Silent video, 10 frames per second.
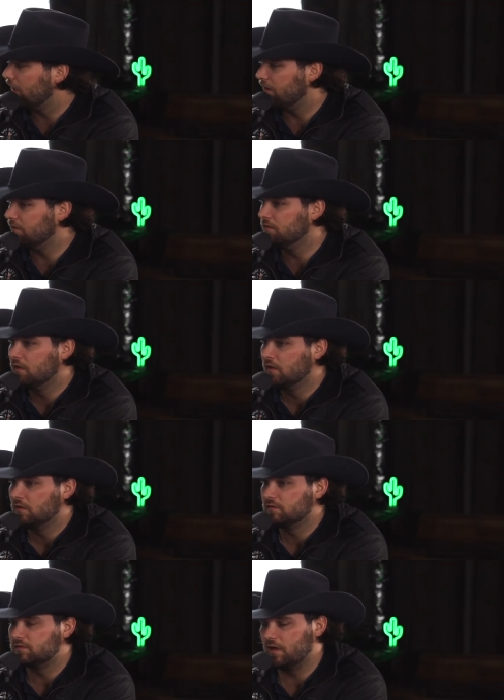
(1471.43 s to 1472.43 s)
And
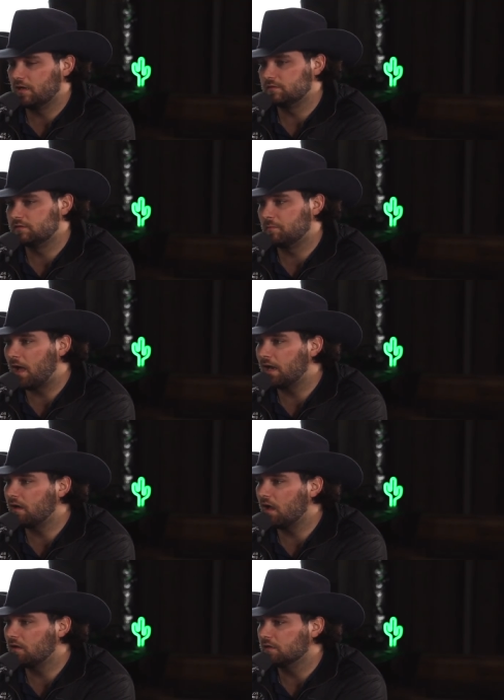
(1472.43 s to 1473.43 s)
uh, to my
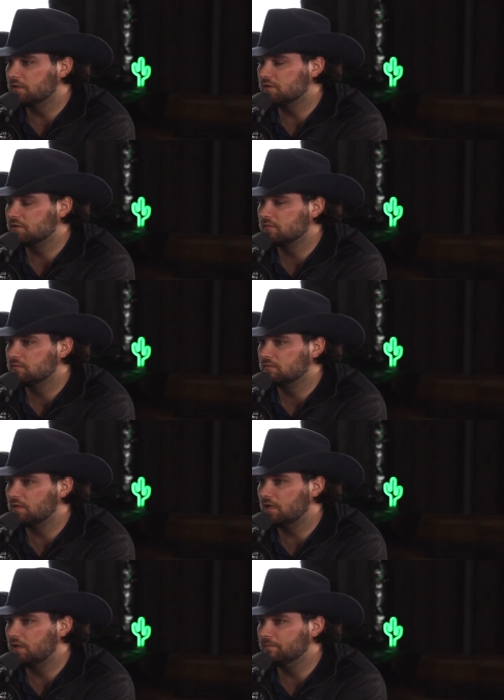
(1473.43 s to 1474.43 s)
knowledge,
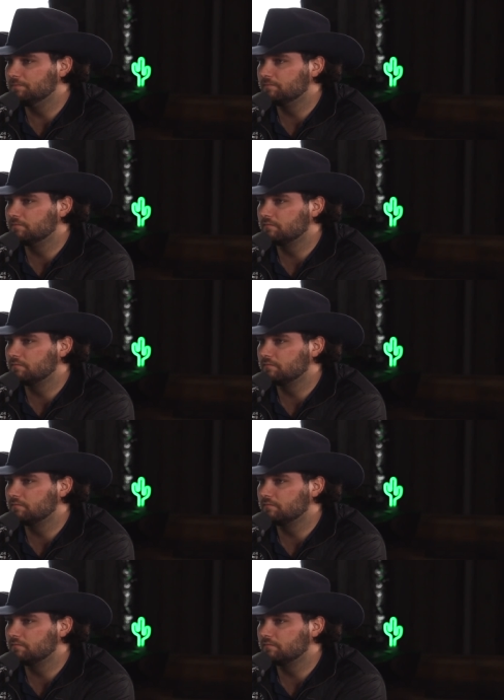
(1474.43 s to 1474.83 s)
um,